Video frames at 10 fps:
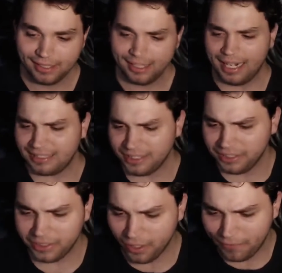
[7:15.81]
And I still
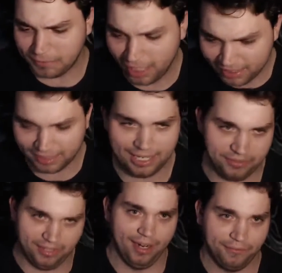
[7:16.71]
don't know if I'm talking
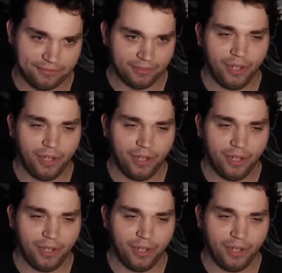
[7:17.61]
loud enough.